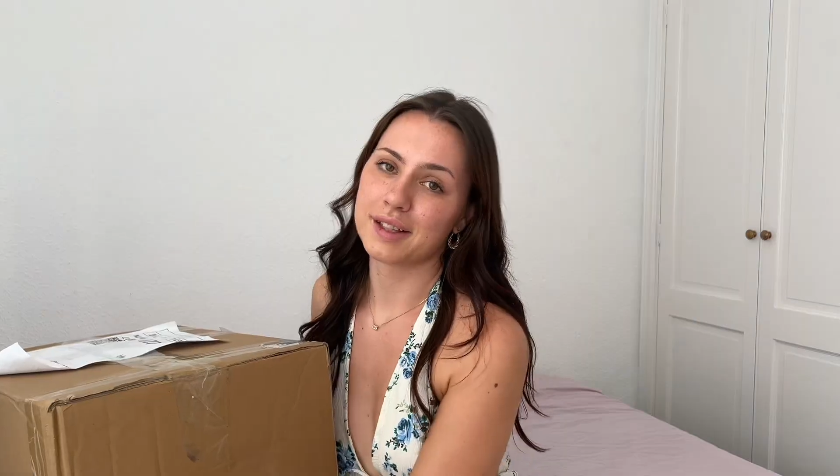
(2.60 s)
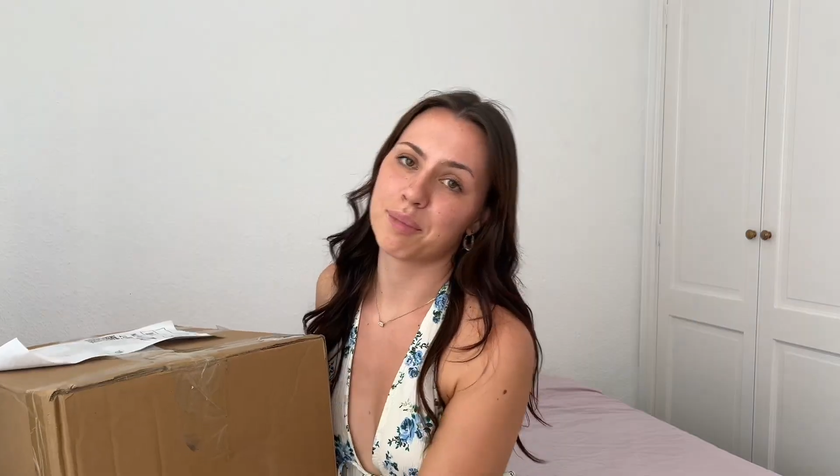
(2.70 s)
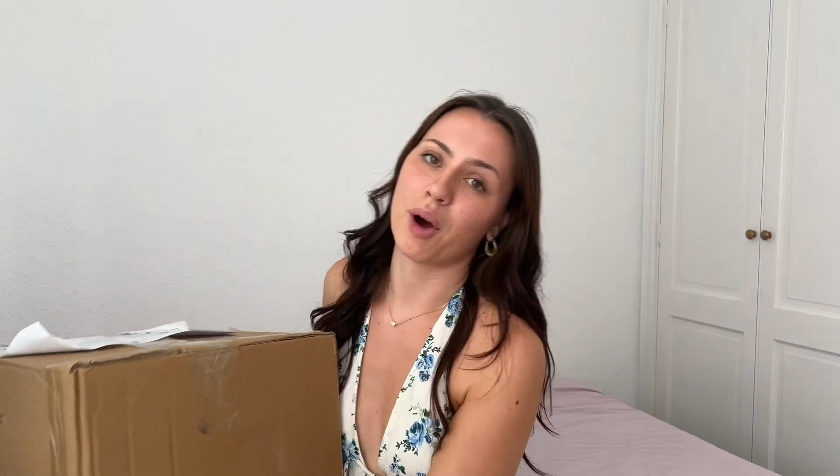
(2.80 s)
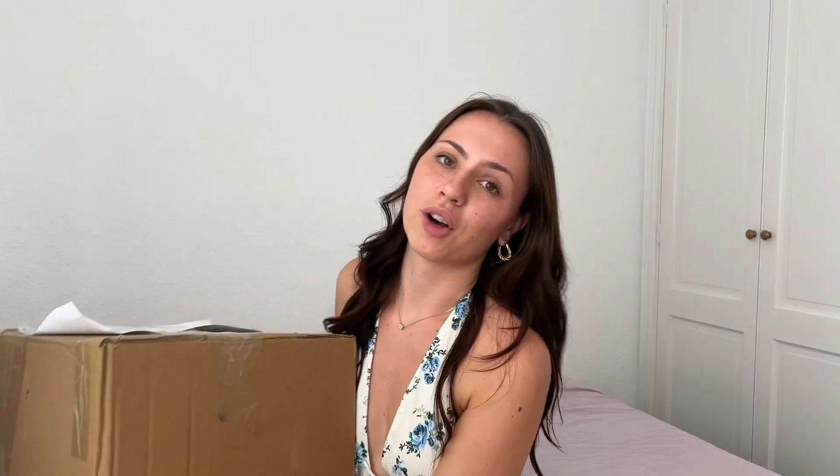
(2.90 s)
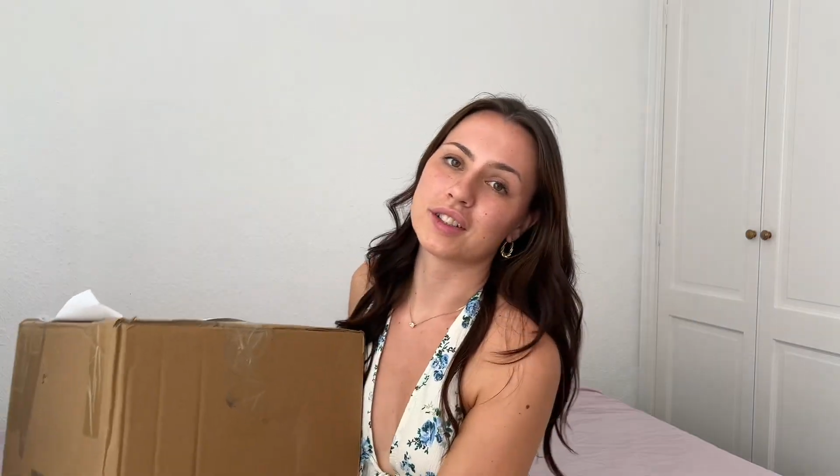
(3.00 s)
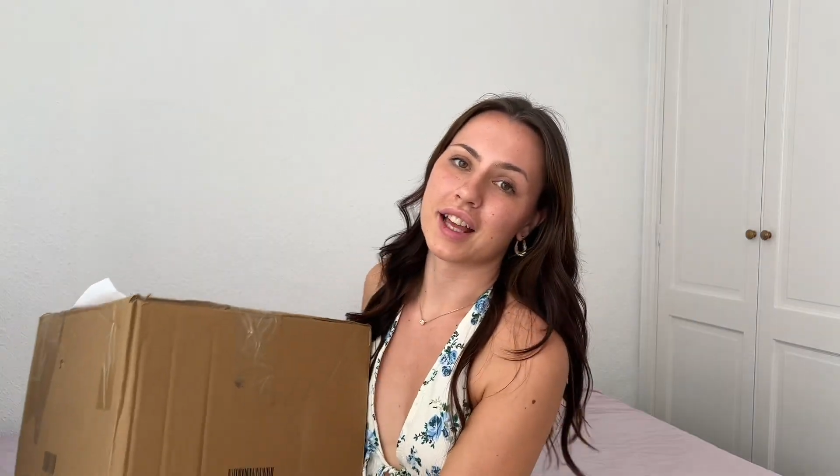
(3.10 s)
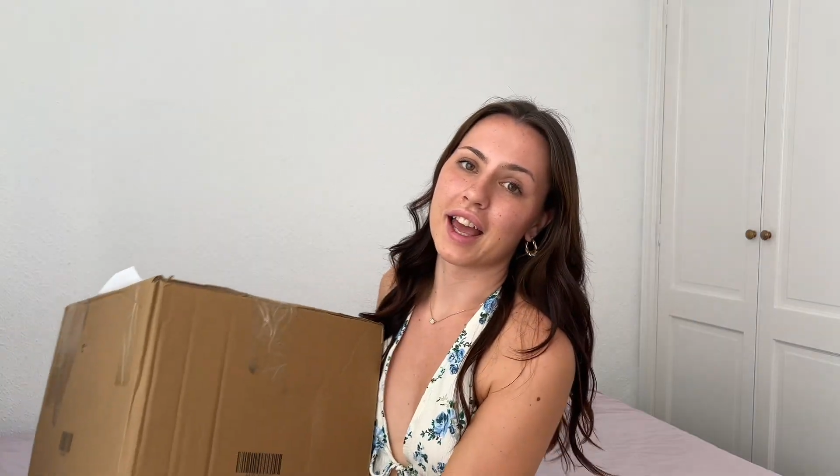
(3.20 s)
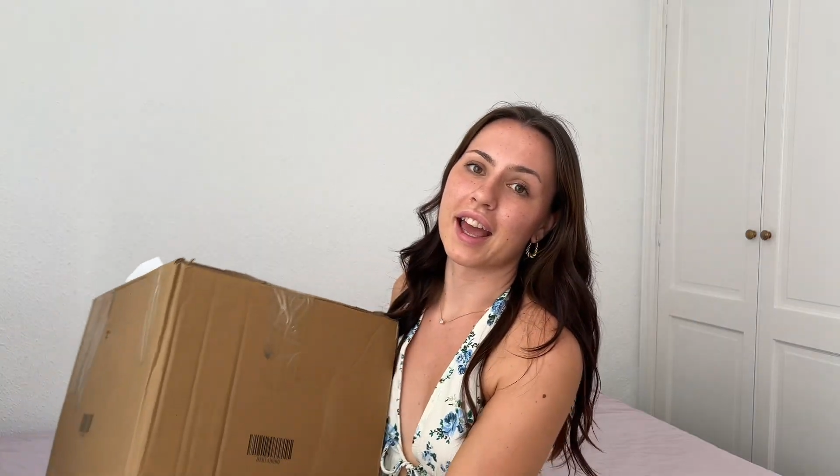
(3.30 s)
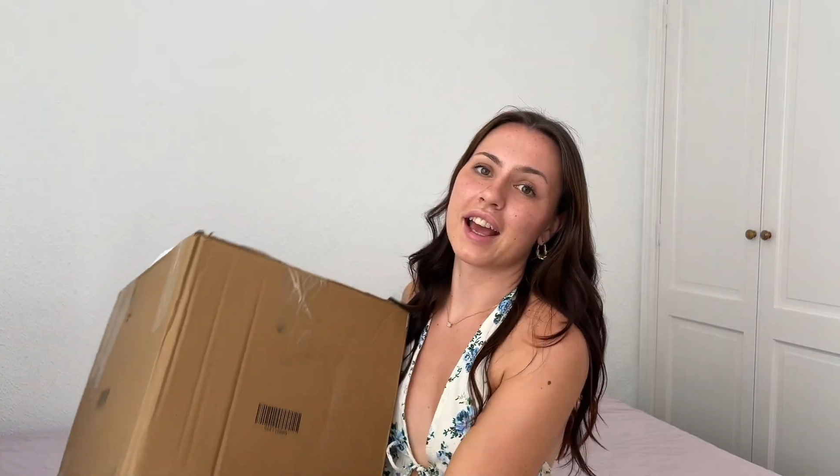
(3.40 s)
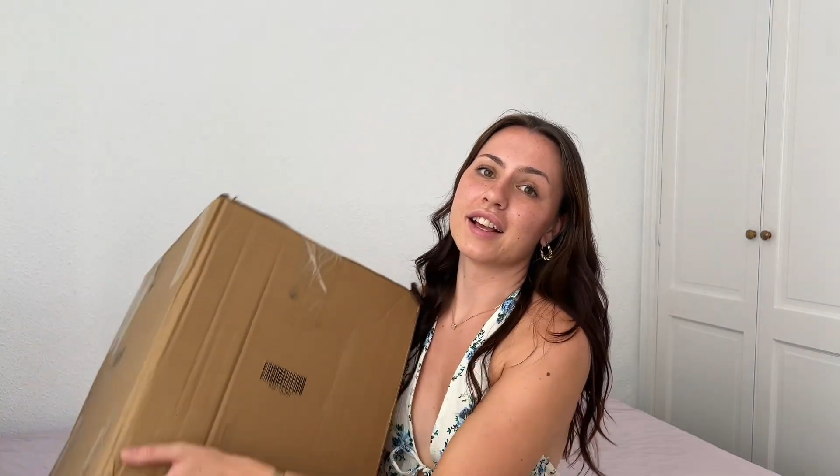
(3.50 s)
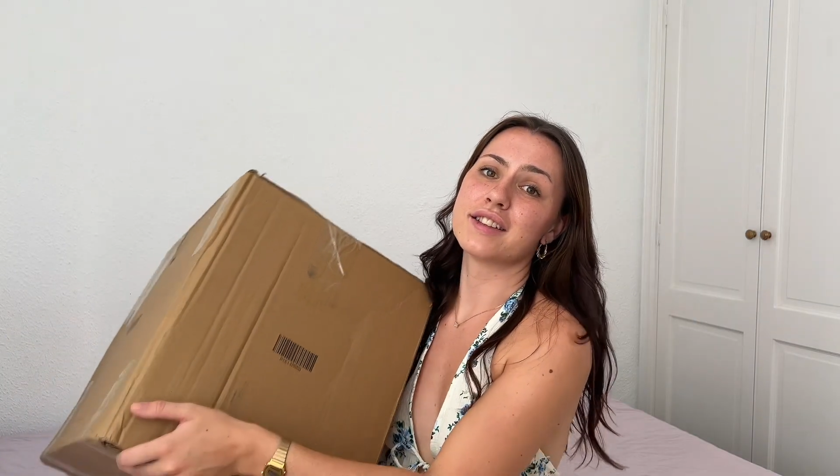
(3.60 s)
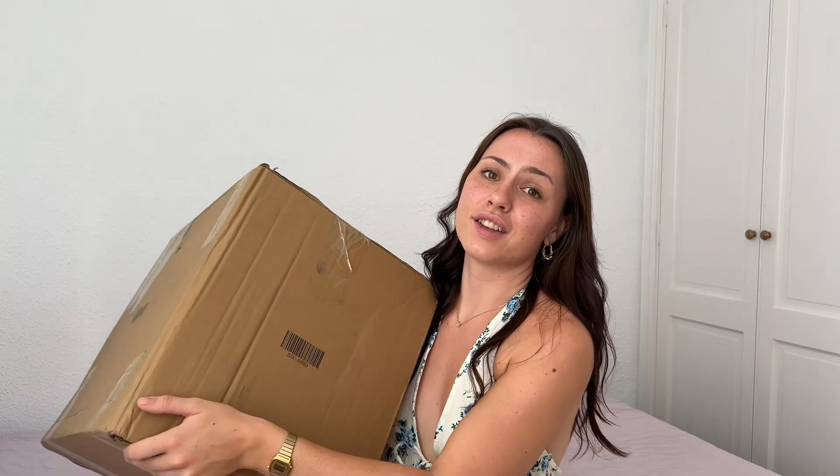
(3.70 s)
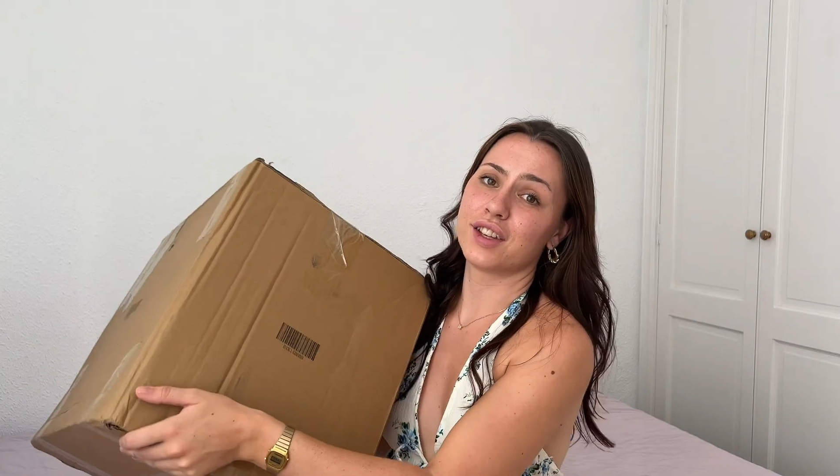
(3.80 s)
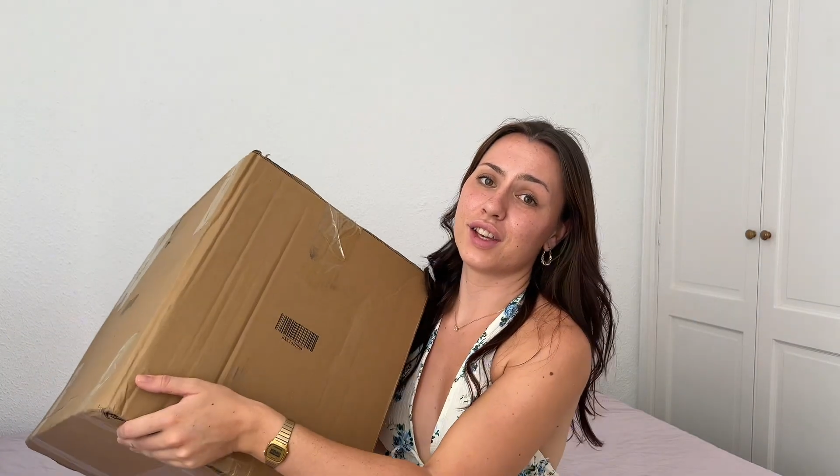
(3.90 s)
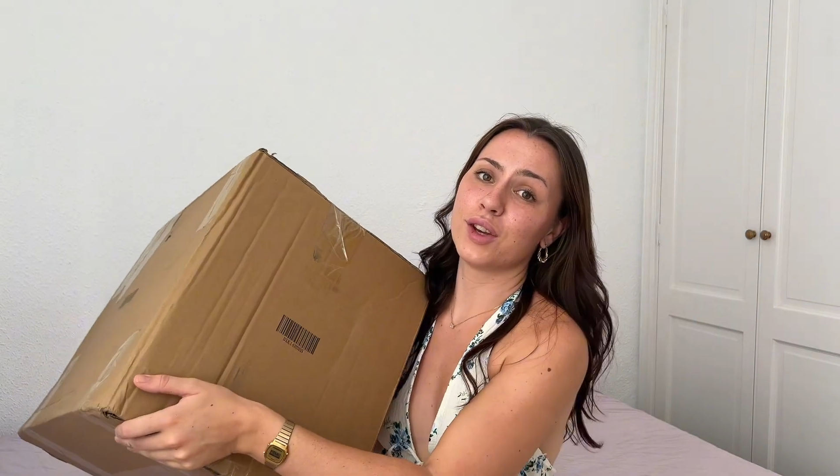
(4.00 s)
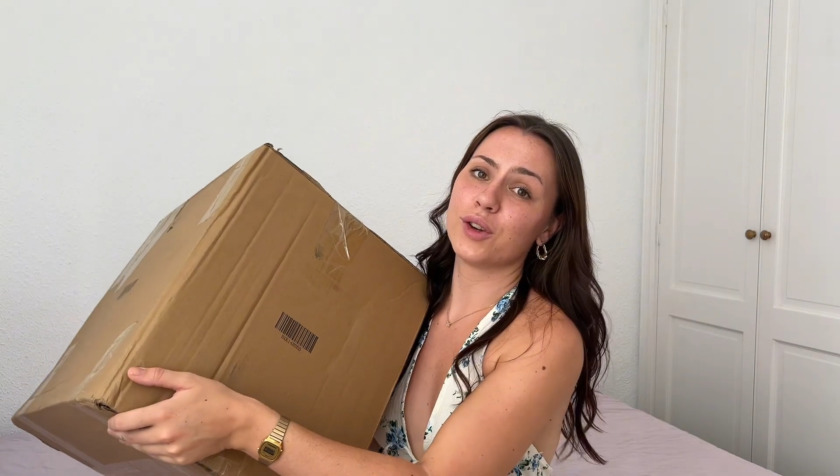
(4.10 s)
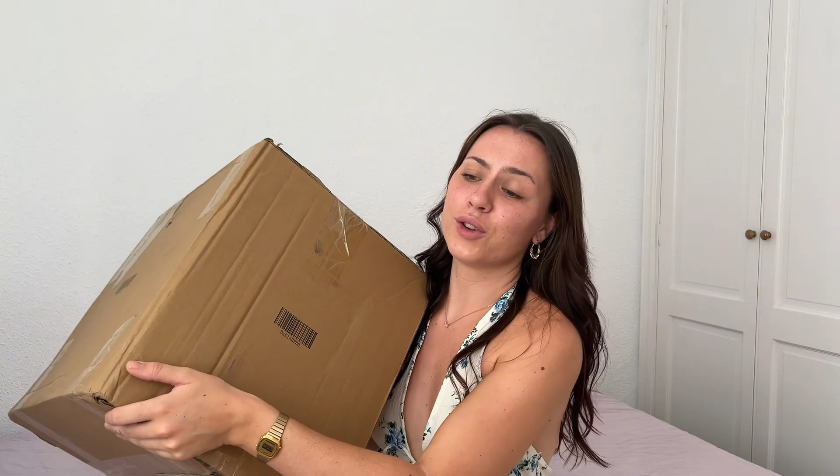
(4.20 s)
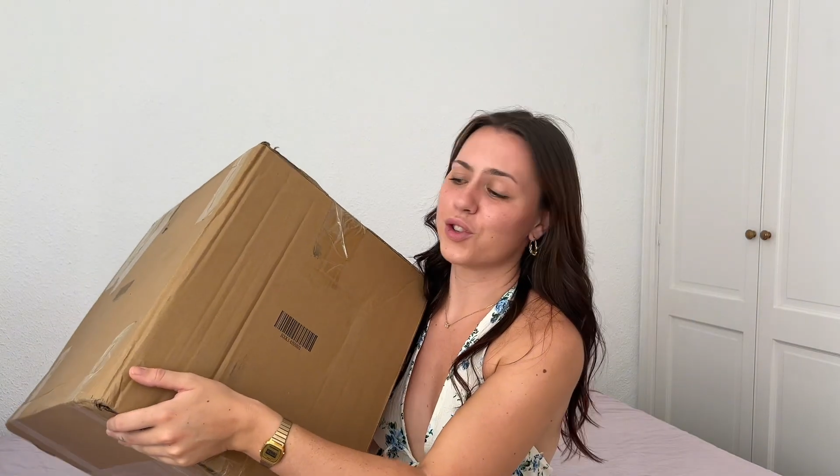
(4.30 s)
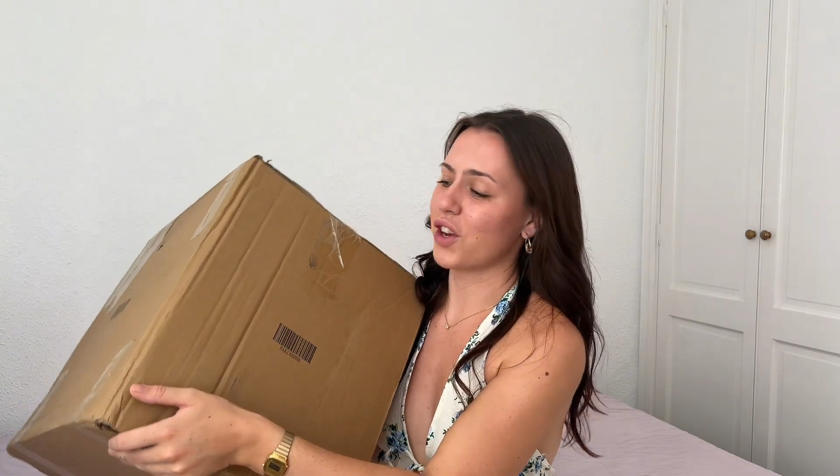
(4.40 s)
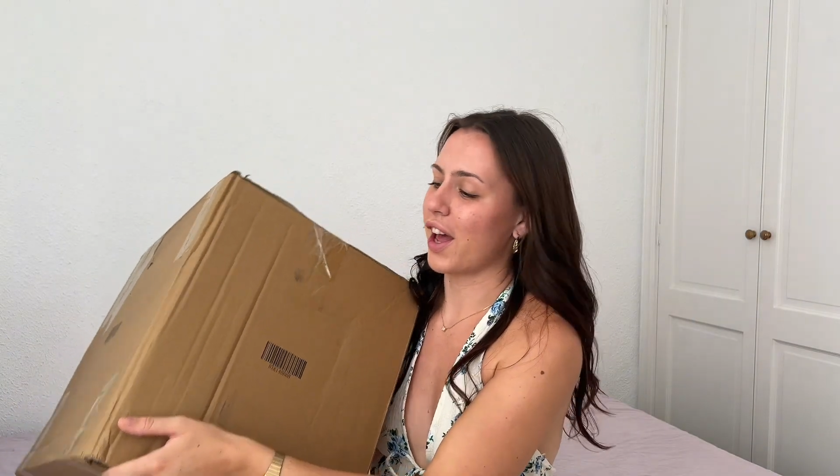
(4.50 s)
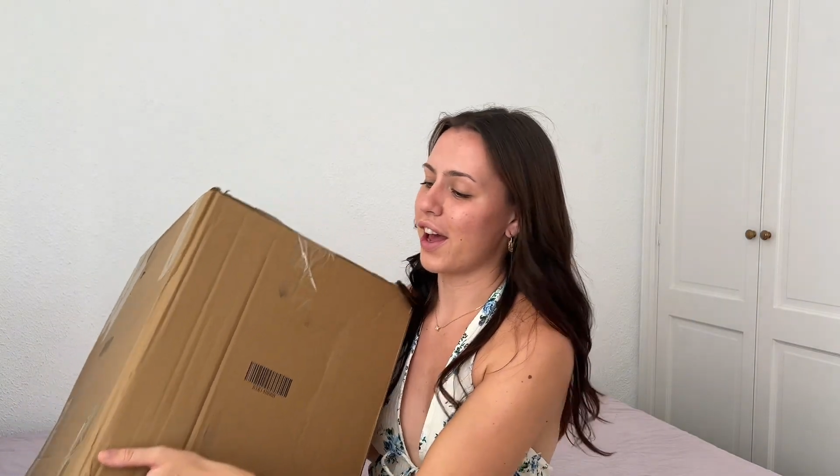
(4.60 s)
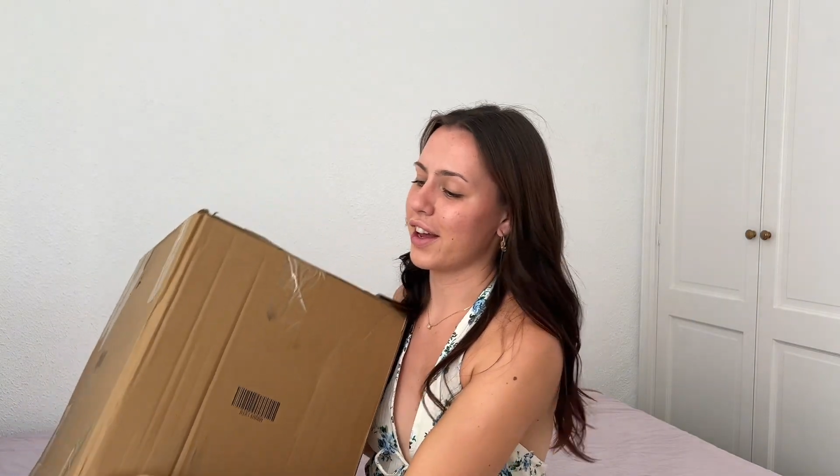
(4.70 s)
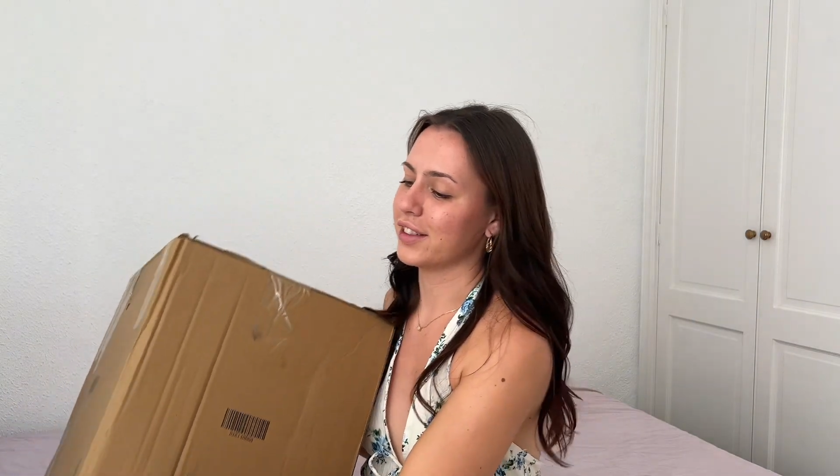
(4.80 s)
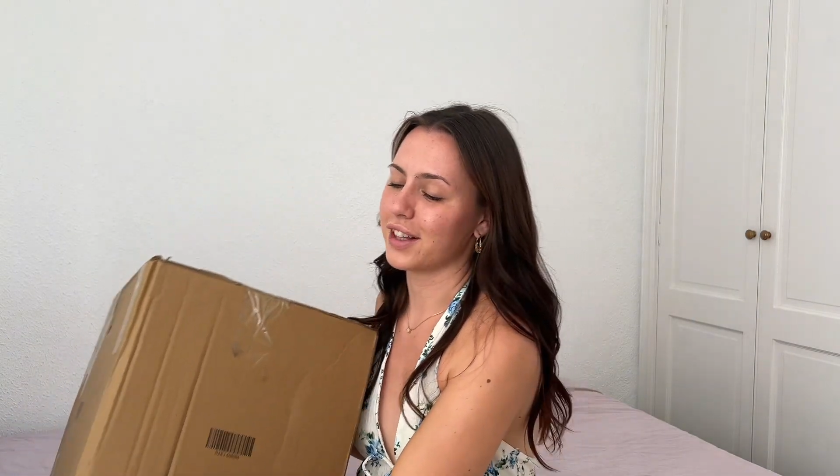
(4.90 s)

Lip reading: box is huge and